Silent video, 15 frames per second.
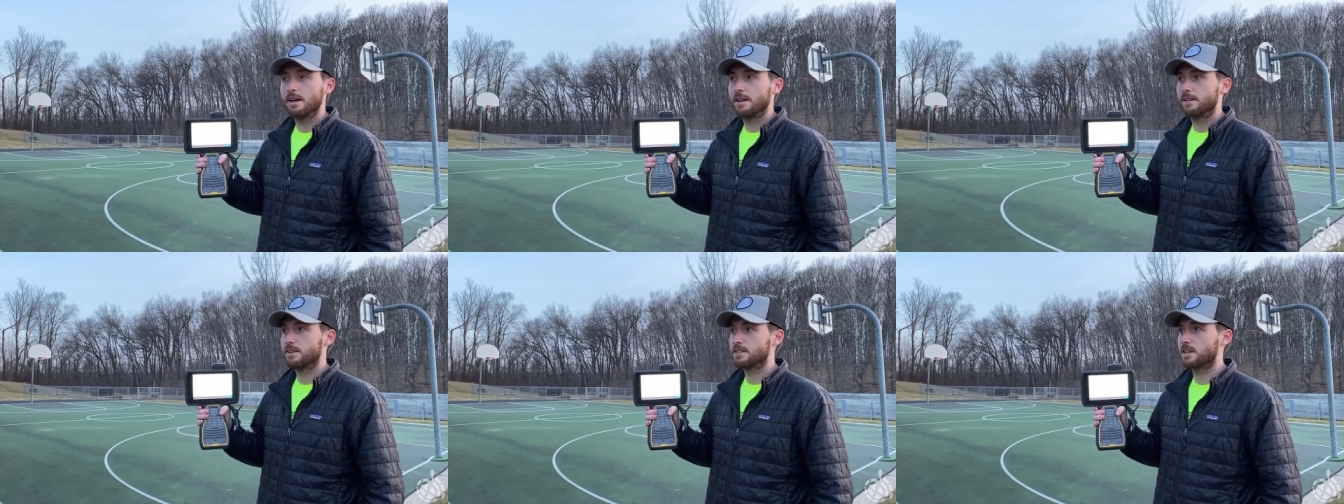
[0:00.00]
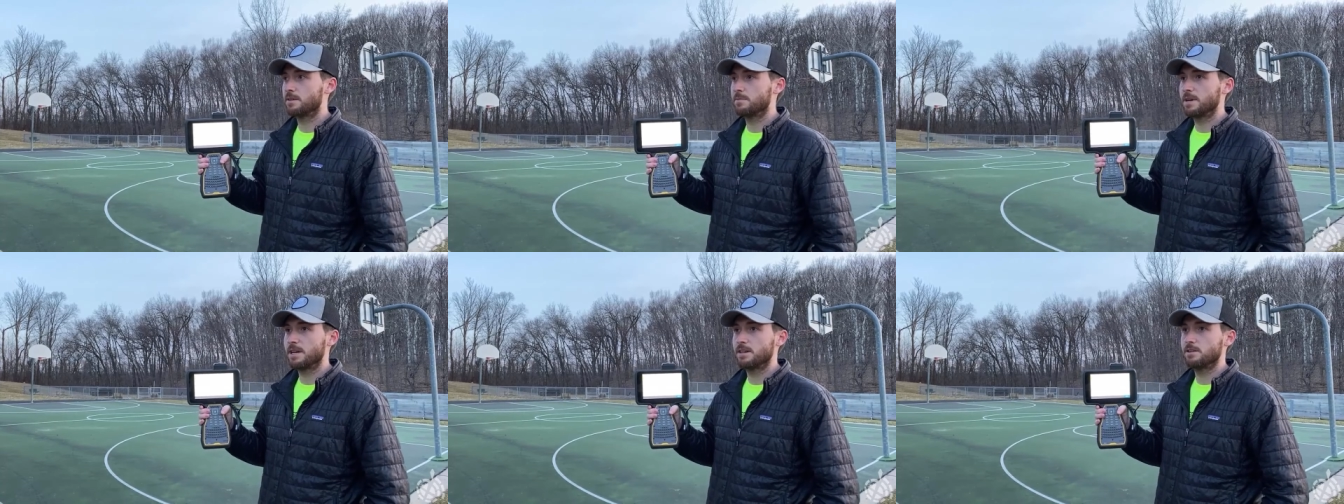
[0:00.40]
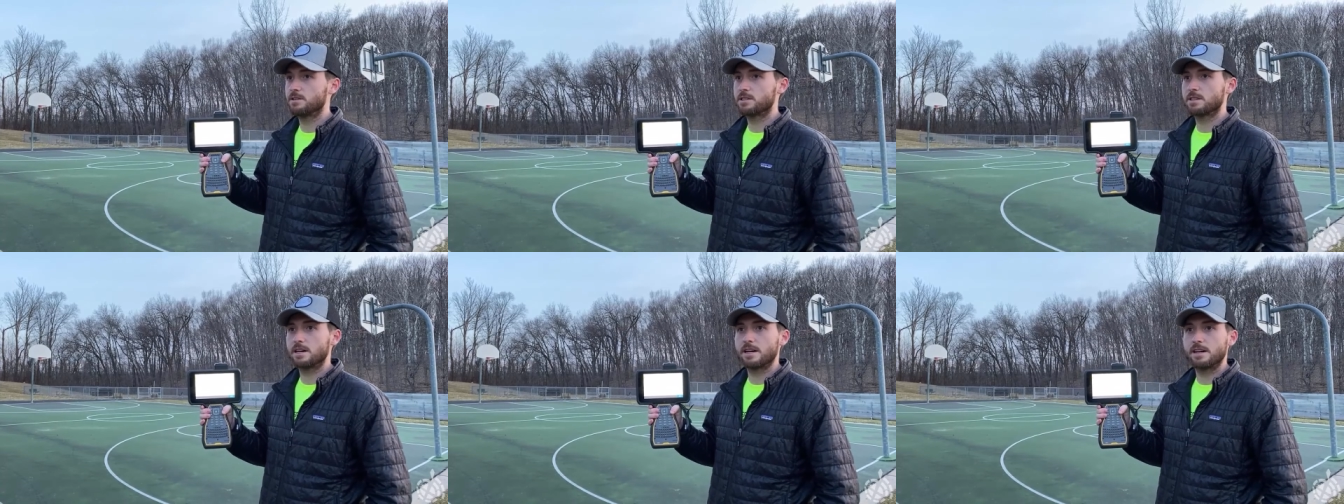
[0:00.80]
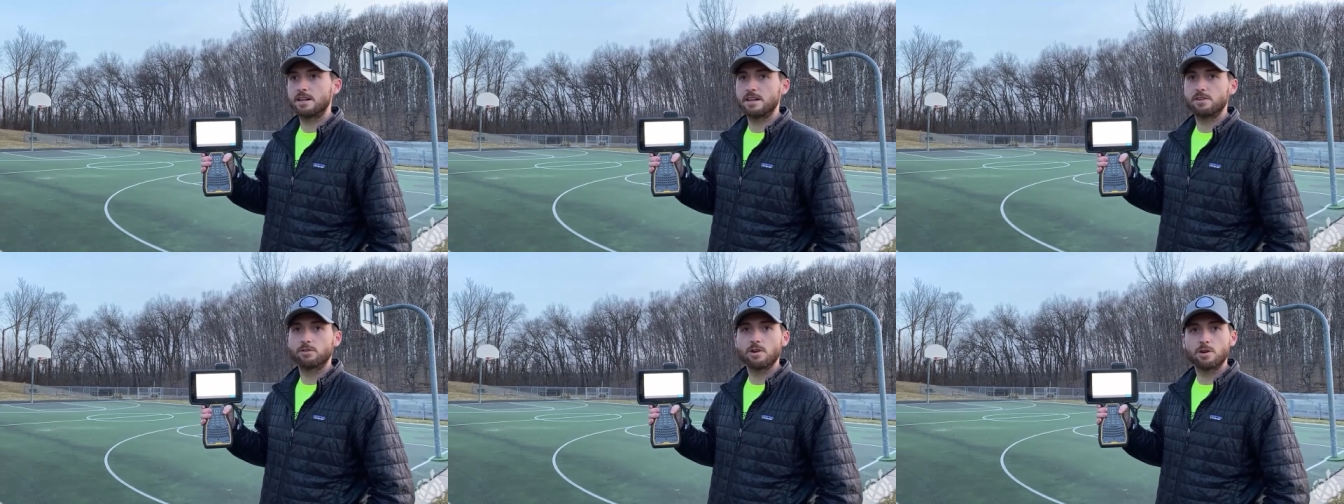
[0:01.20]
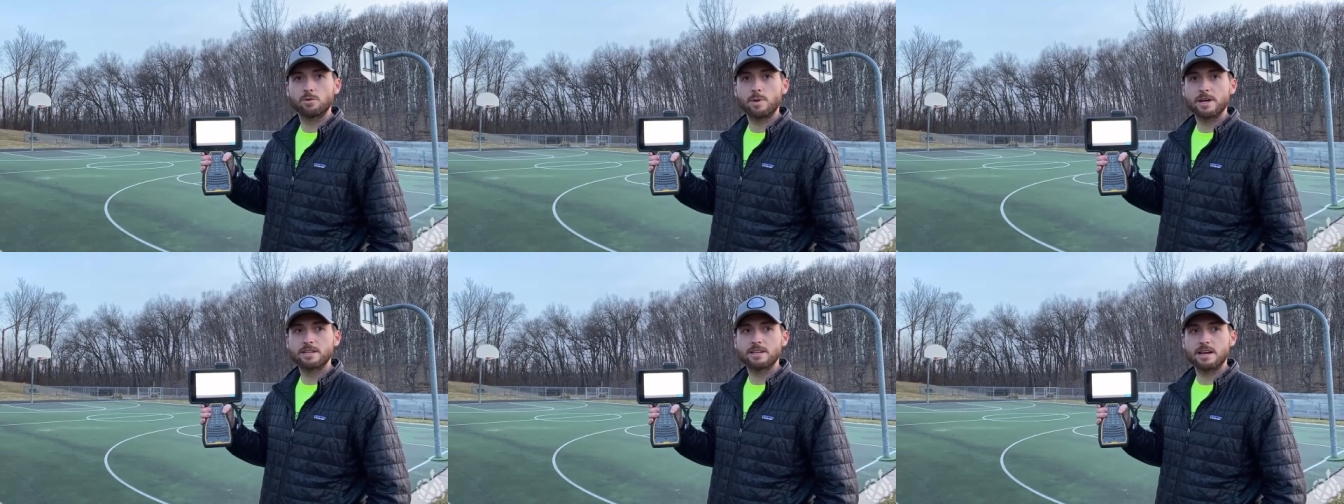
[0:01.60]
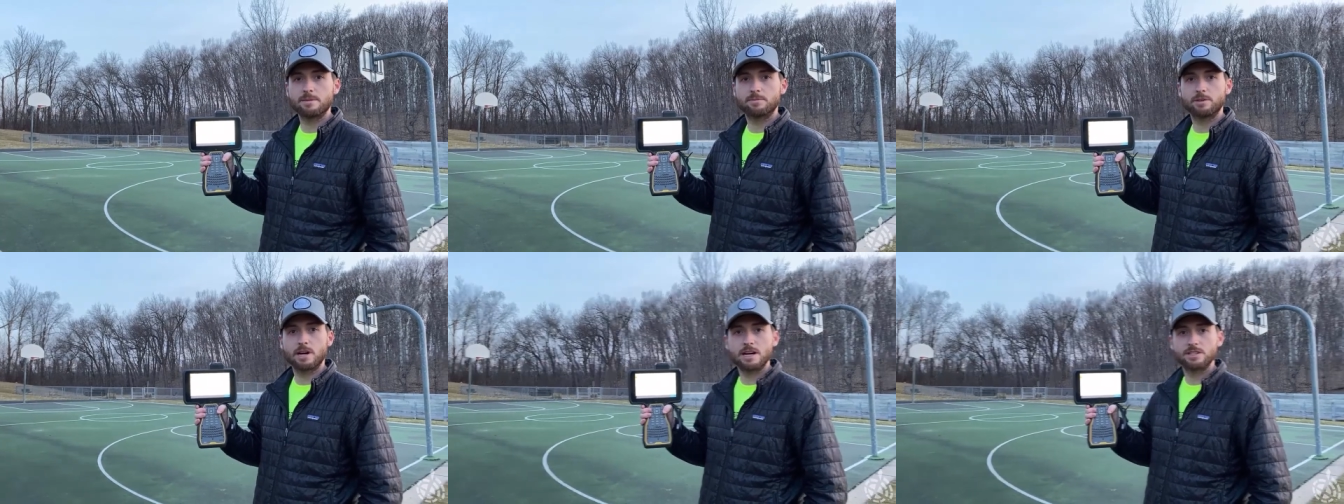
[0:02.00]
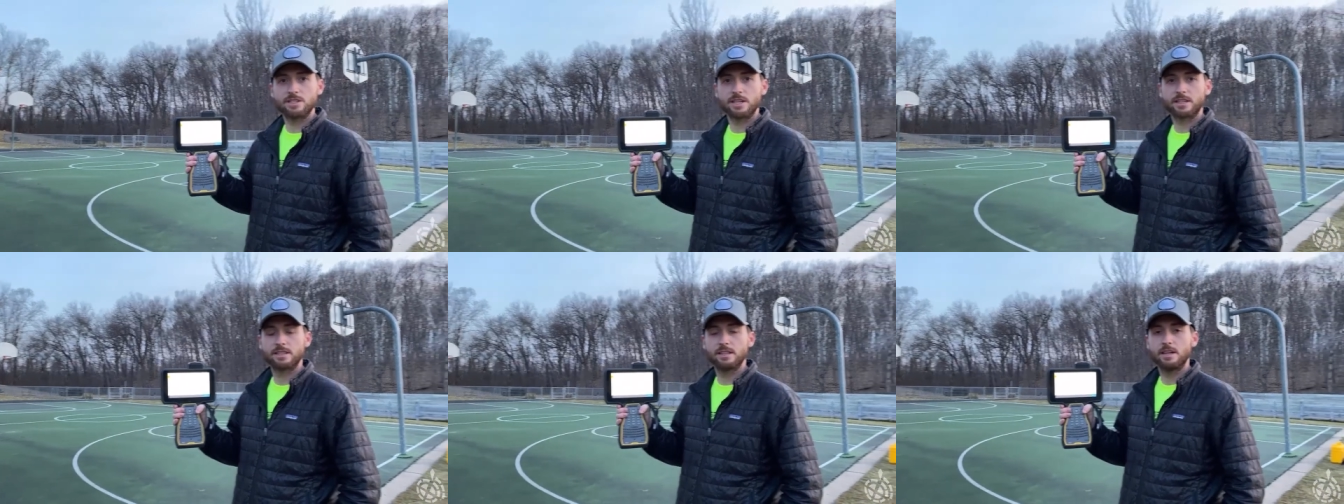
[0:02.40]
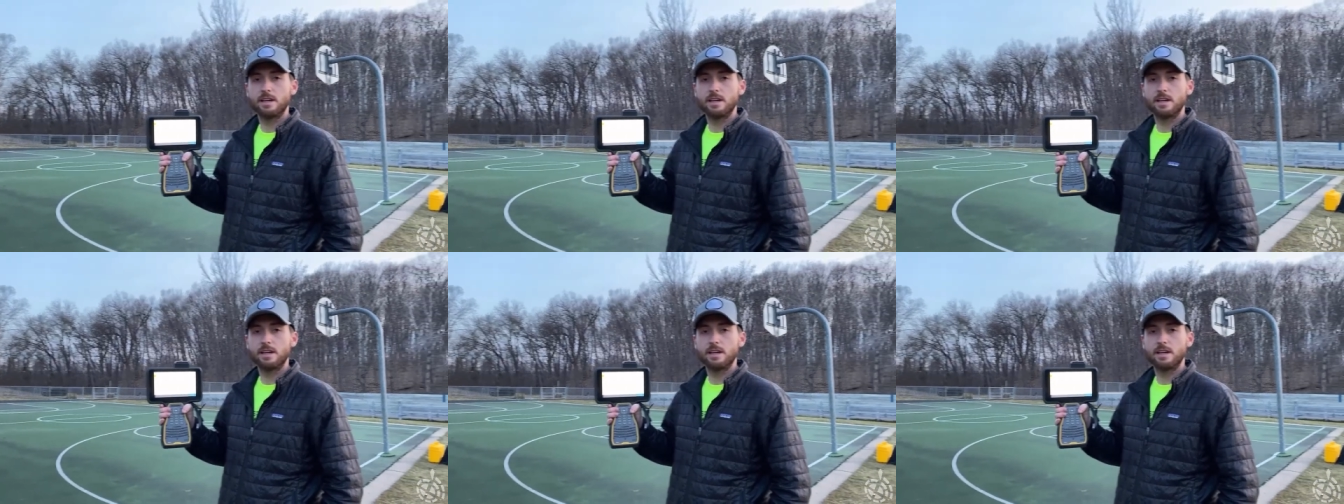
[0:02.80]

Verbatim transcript: this could be used on any roadway type project,